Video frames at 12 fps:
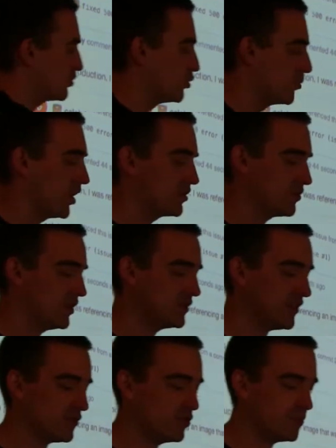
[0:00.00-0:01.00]
too much, right? It's
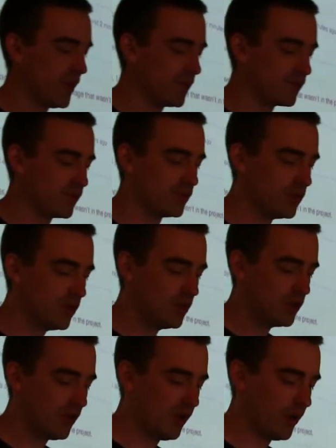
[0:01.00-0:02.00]
not too painful.
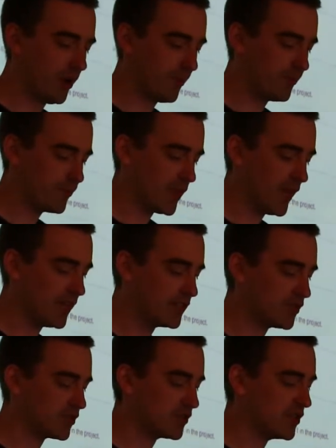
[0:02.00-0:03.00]
Um, and it
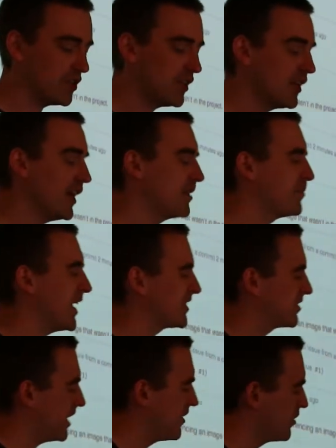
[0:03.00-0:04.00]
just, it
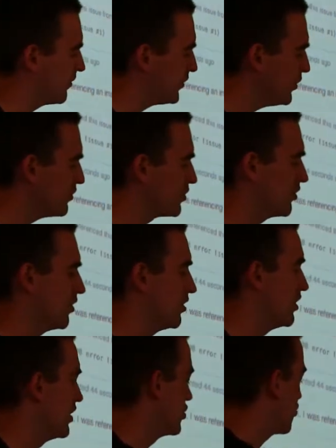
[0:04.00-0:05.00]
makes, in the
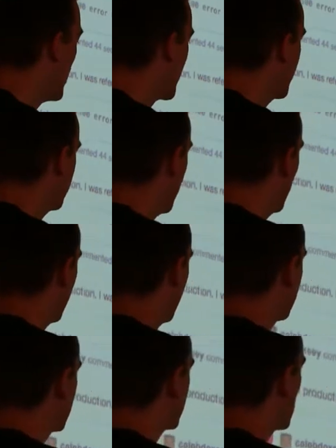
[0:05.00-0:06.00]
future, tracking down
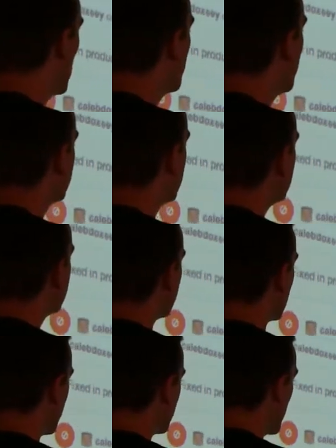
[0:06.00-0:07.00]
things so much
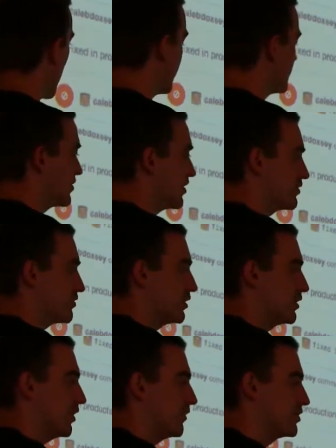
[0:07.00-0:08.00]
easier when you have this history
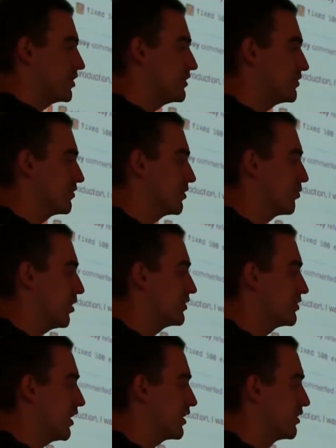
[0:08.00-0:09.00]
of all the changes in a
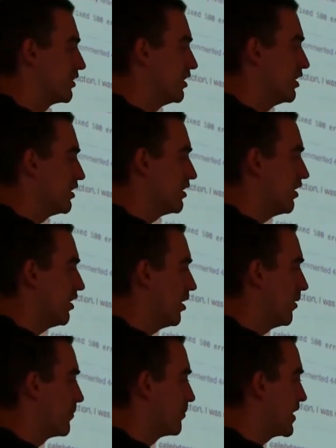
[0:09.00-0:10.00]
project.
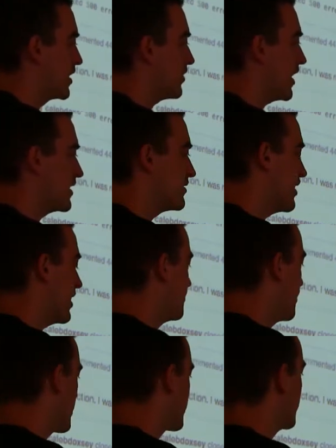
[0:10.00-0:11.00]
Um, because like I said,
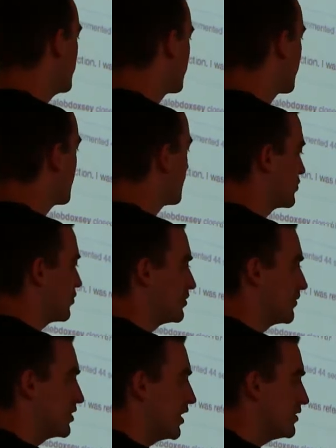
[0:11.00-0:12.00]
bugs are usually the result
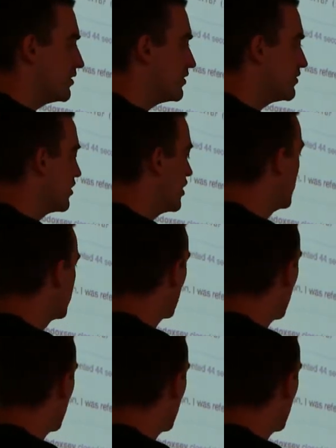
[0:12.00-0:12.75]
of changes, so